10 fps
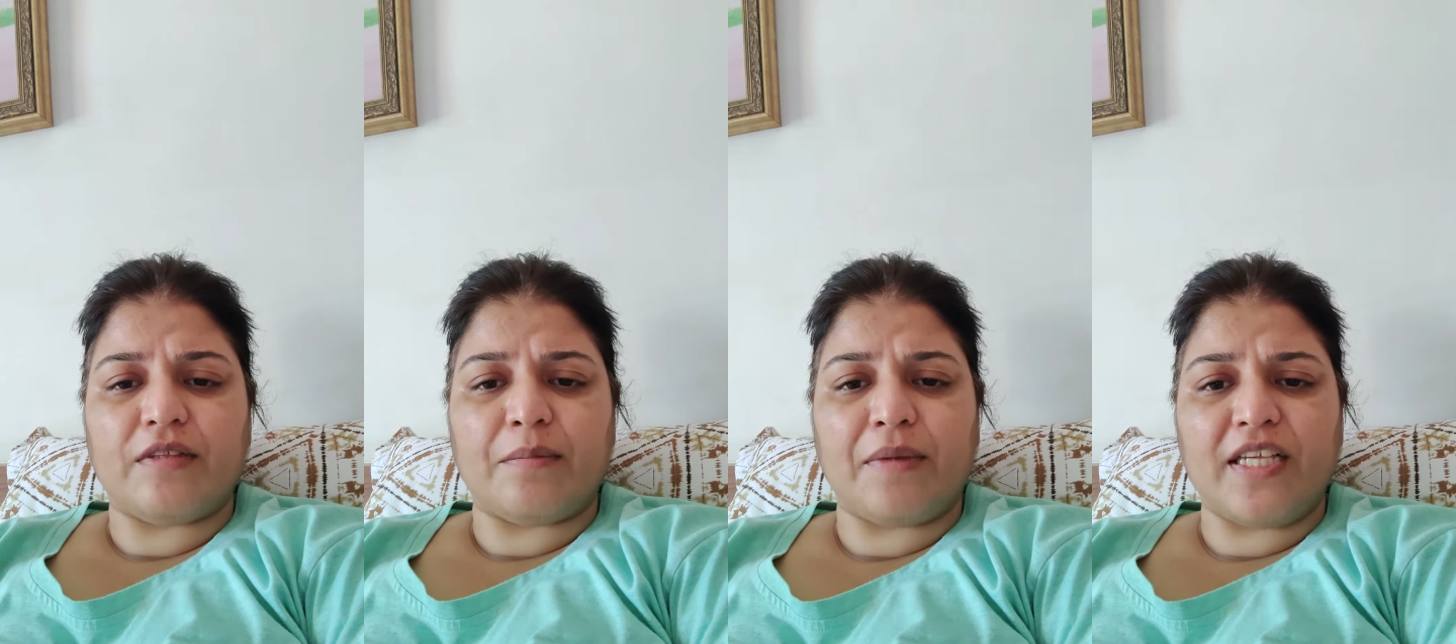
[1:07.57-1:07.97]

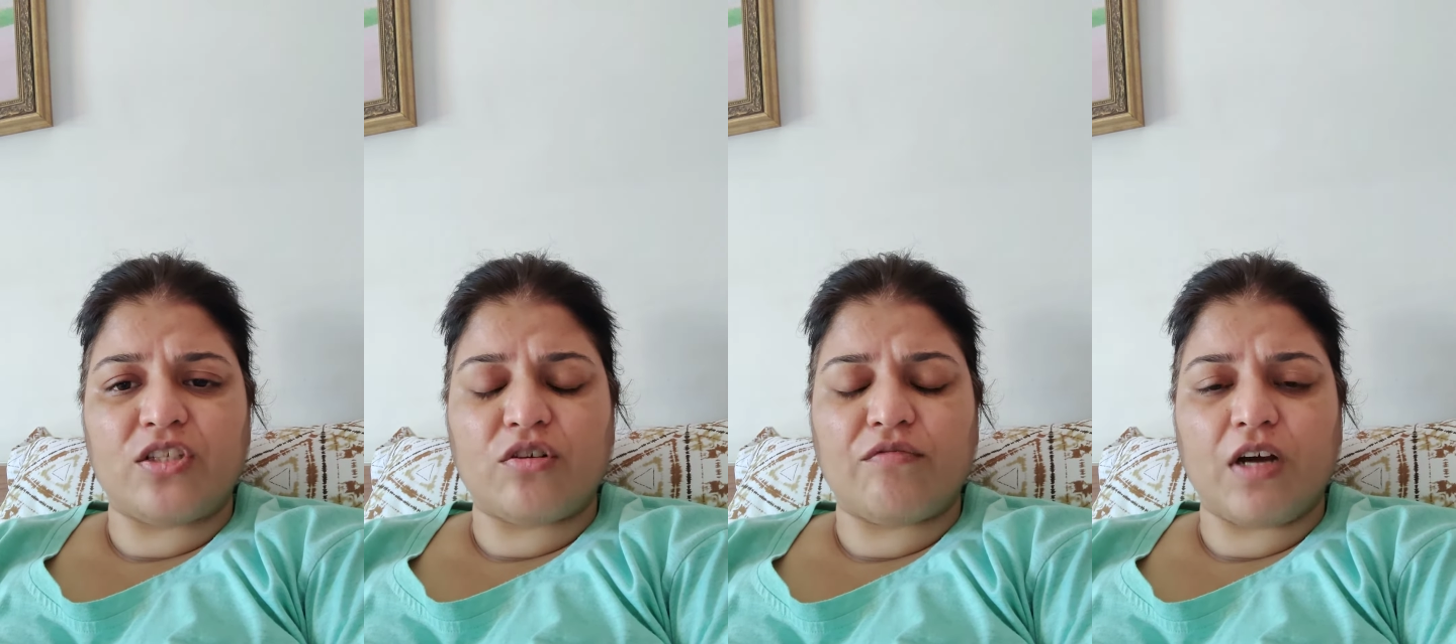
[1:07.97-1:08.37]
the
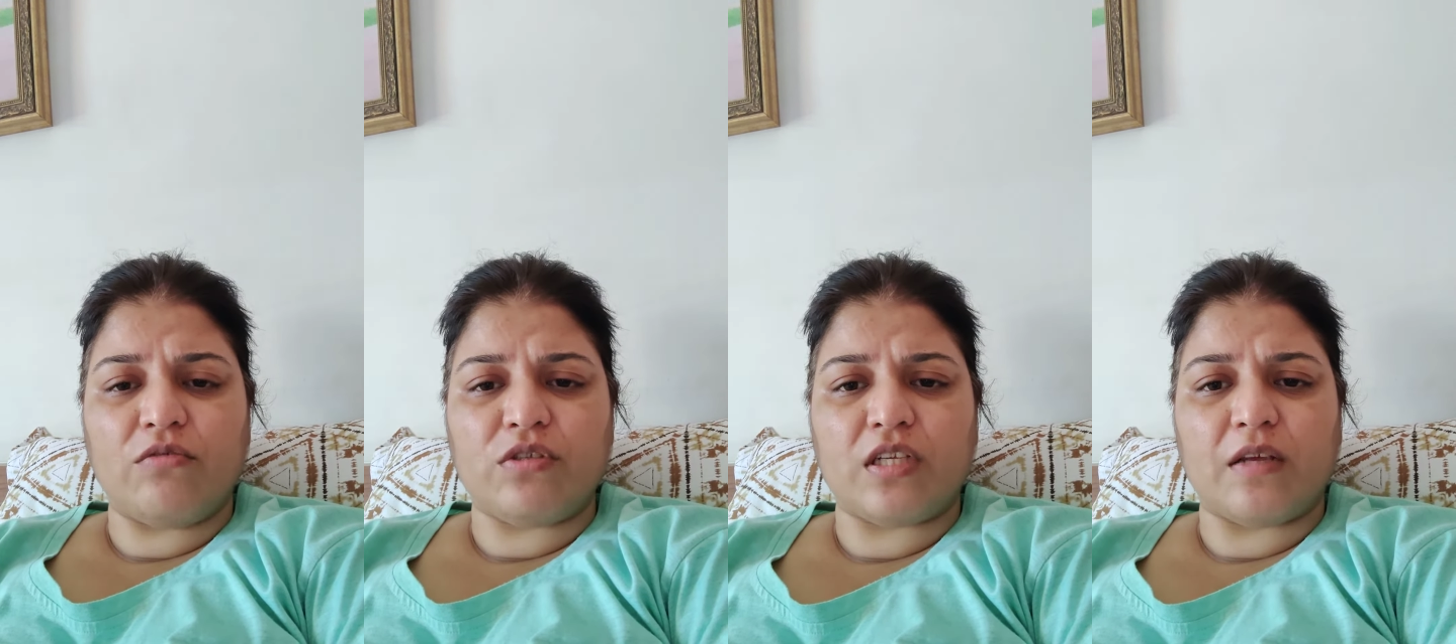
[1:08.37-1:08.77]
best of
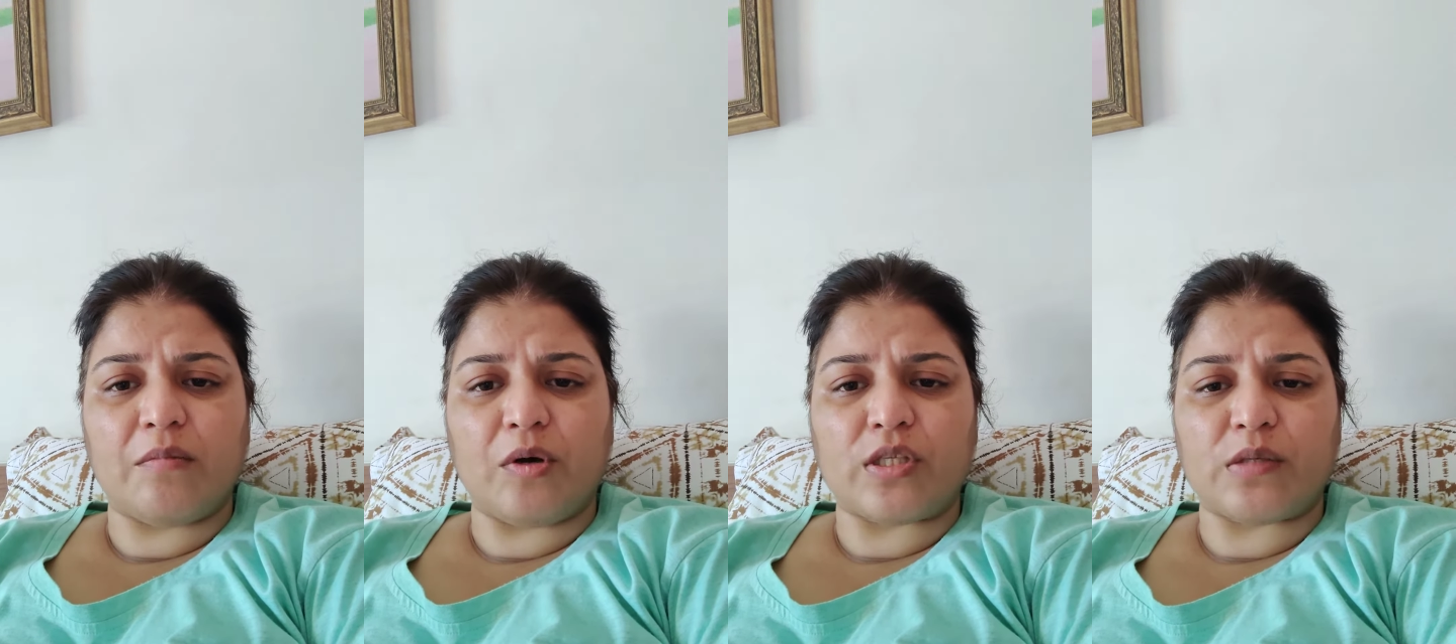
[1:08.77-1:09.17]
counseling
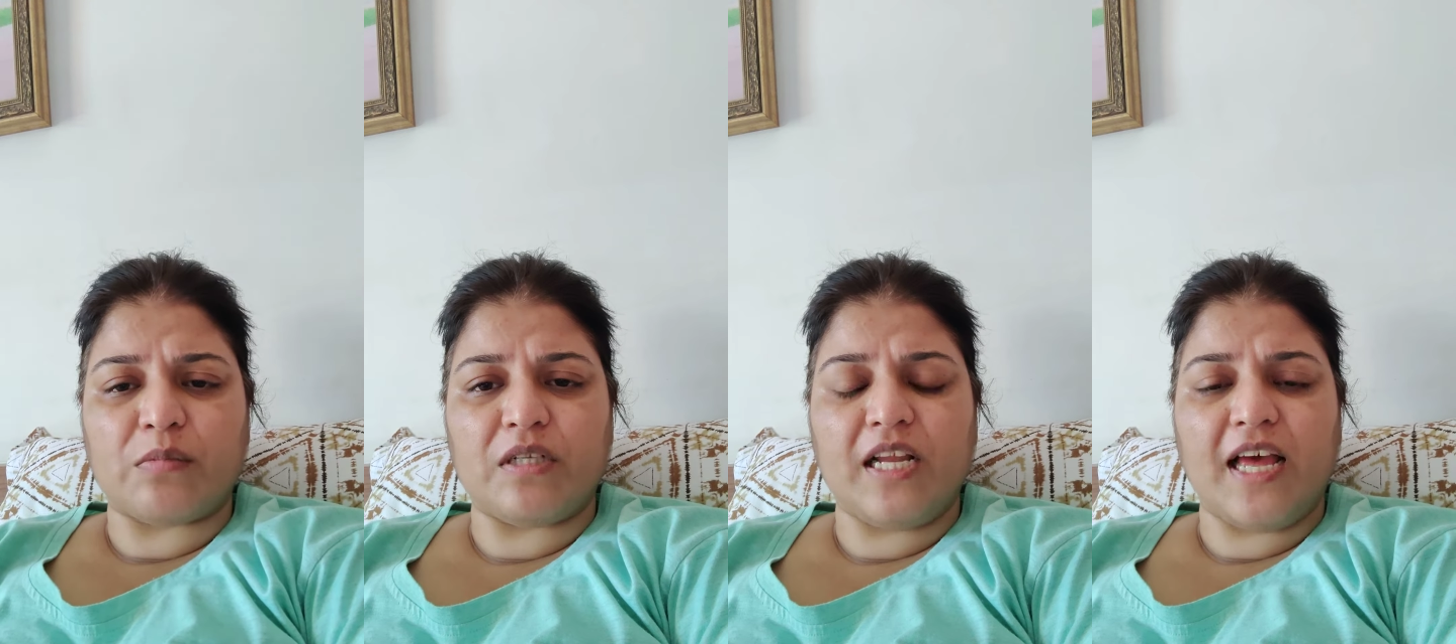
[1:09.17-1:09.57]
possible